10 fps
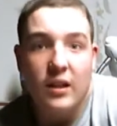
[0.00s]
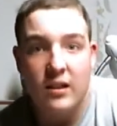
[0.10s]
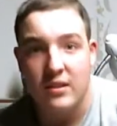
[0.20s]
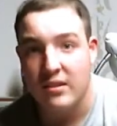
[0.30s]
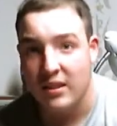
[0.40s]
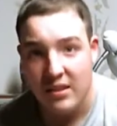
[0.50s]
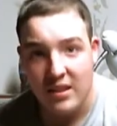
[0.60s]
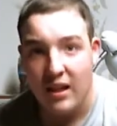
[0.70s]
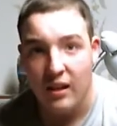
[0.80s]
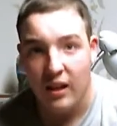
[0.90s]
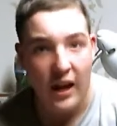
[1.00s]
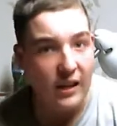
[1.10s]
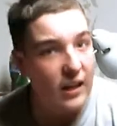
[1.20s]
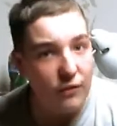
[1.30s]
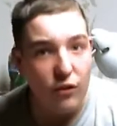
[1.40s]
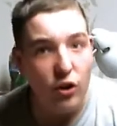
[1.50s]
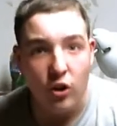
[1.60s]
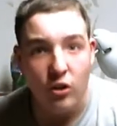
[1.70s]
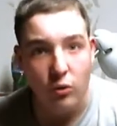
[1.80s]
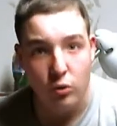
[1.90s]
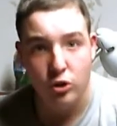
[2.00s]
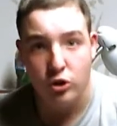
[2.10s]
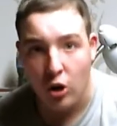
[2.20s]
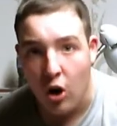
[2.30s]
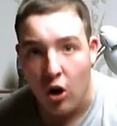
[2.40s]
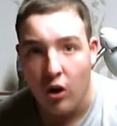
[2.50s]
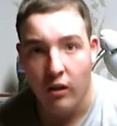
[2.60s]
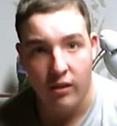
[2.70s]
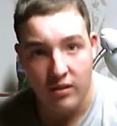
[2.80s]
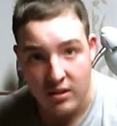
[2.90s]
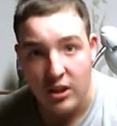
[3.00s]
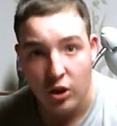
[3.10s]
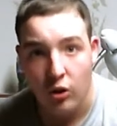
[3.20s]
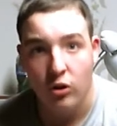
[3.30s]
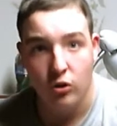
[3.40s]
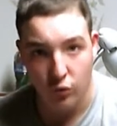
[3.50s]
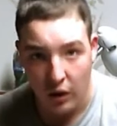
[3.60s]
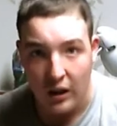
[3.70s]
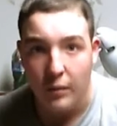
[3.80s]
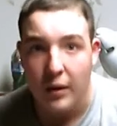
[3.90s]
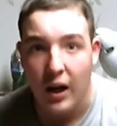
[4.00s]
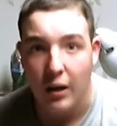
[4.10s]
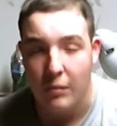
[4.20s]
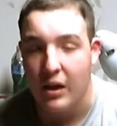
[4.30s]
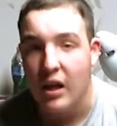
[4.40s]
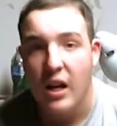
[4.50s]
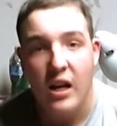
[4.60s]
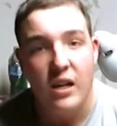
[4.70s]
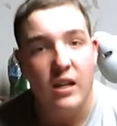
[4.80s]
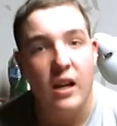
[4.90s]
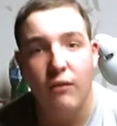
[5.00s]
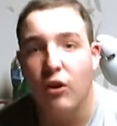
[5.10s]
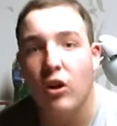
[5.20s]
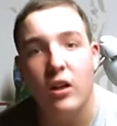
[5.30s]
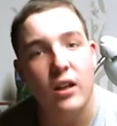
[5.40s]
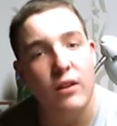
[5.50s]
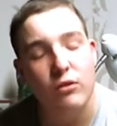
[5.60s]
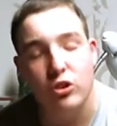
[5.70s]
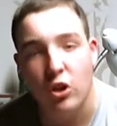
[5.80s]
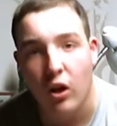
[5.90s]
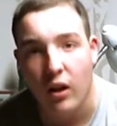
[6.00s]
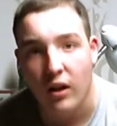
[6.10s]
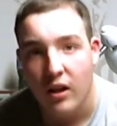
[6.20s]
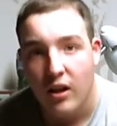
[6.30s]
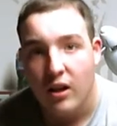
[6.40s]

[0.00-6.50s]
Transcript: Because since that, I never heard or saw the deer directly behind me. Never heard it, never saw it.